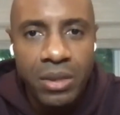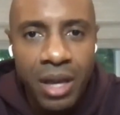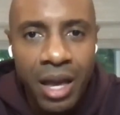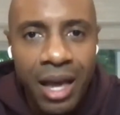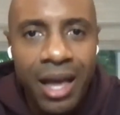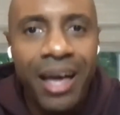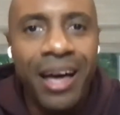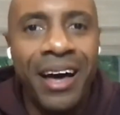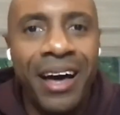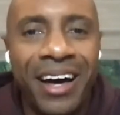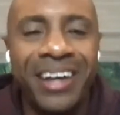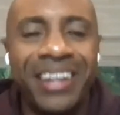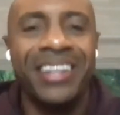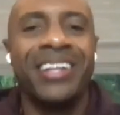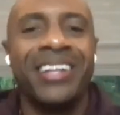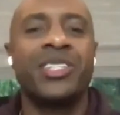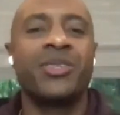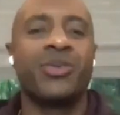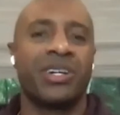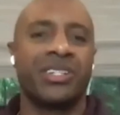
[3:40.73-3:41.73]
Ah,
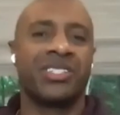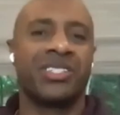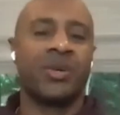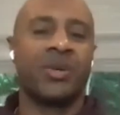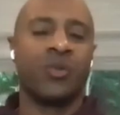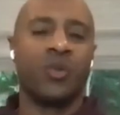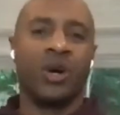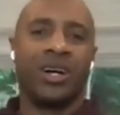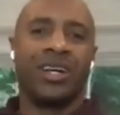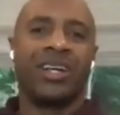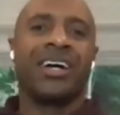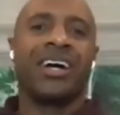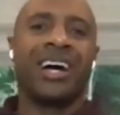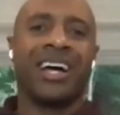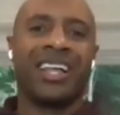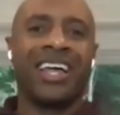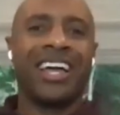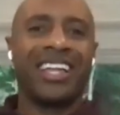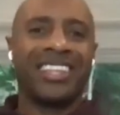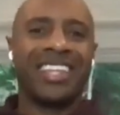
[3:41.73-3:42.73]
interesting one.
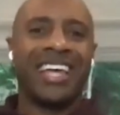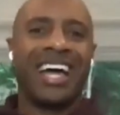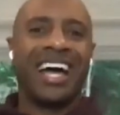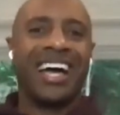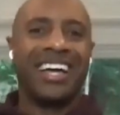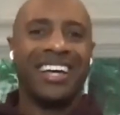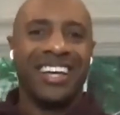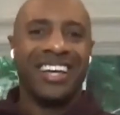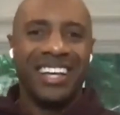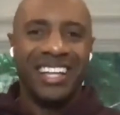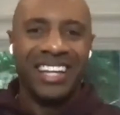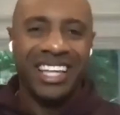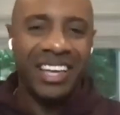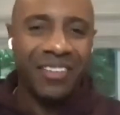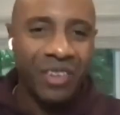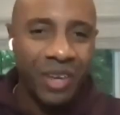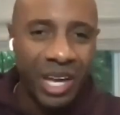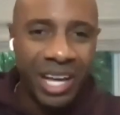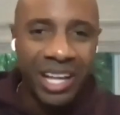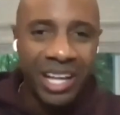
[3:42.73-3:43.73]
I like that. To
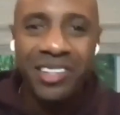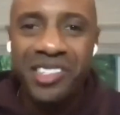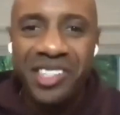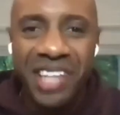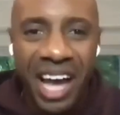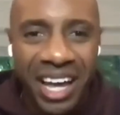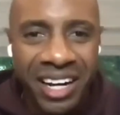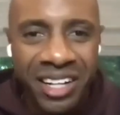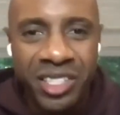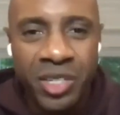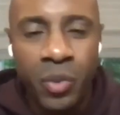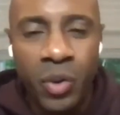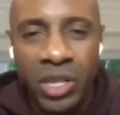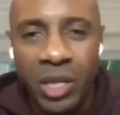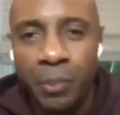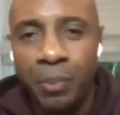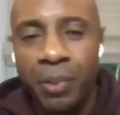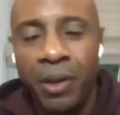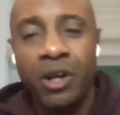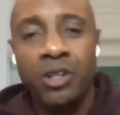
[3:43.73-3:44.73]
give you insight into
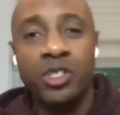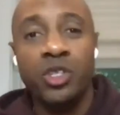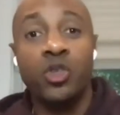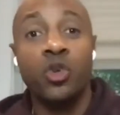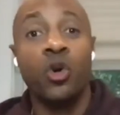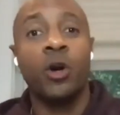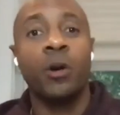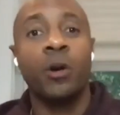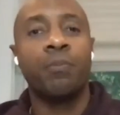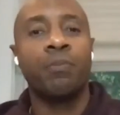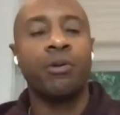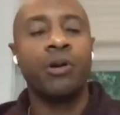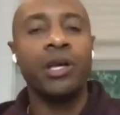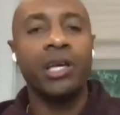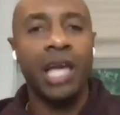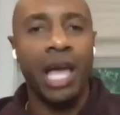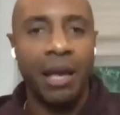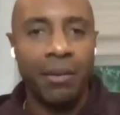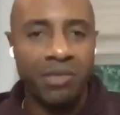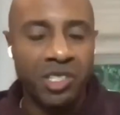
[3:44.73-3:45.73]
what the players are doing
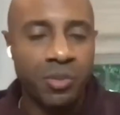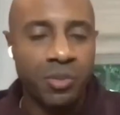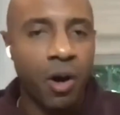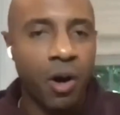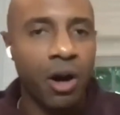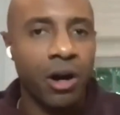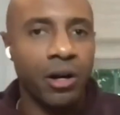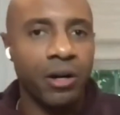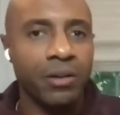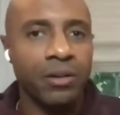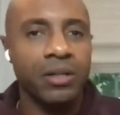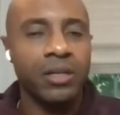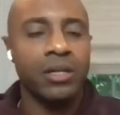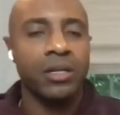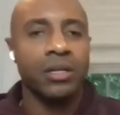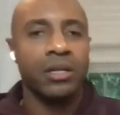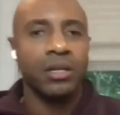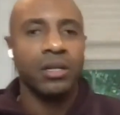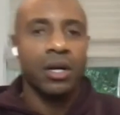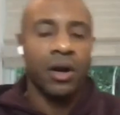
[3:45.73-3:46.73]
pregame. Smart.
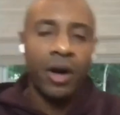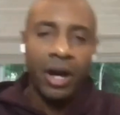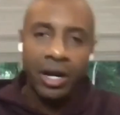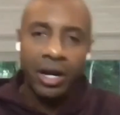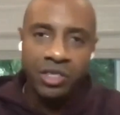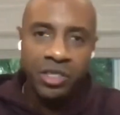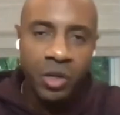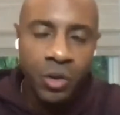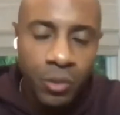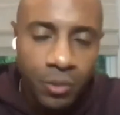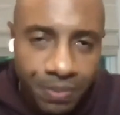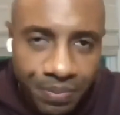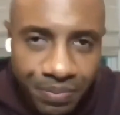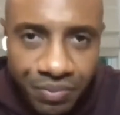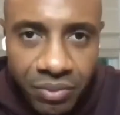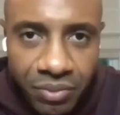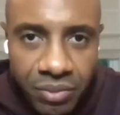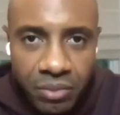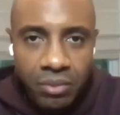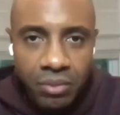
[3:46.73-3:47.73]
All right, so
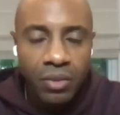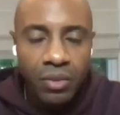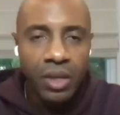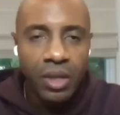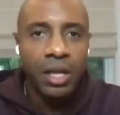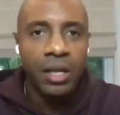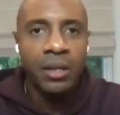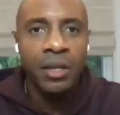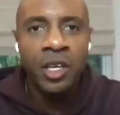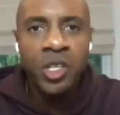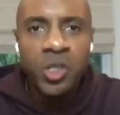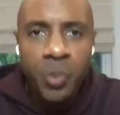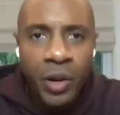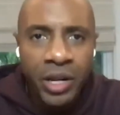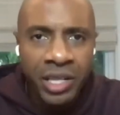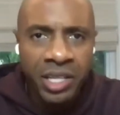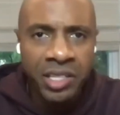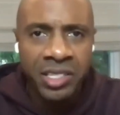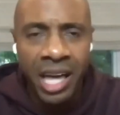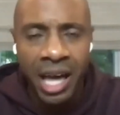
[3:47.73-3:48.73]
let's
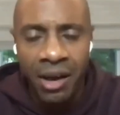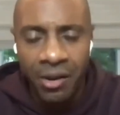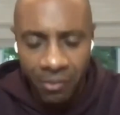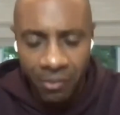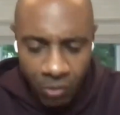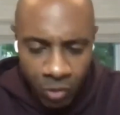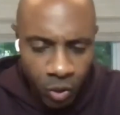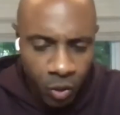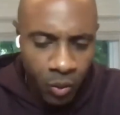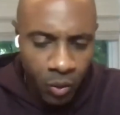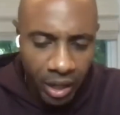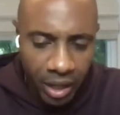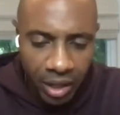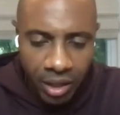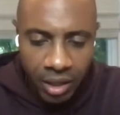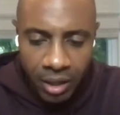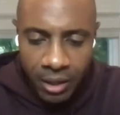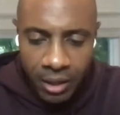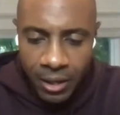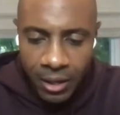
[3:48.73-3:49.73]
break this down real quick.
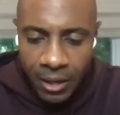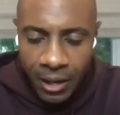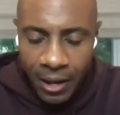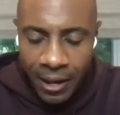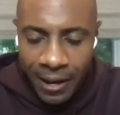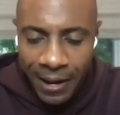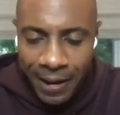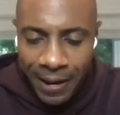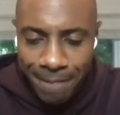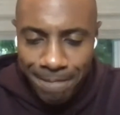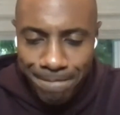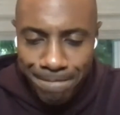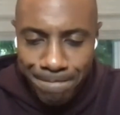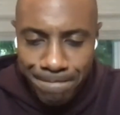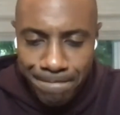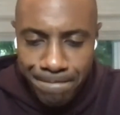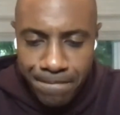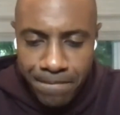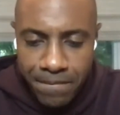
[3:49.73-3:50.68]
Um,